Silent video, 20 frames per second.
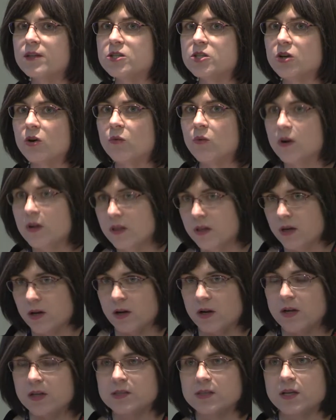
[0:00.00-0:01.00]
So one of the
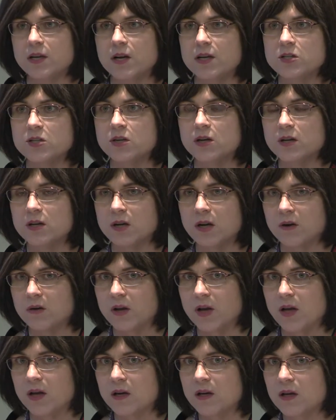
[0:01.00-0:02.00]
areas that I started out
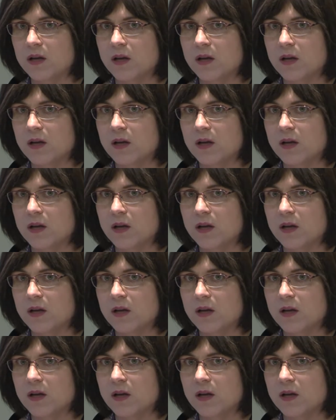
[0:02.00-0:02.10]
on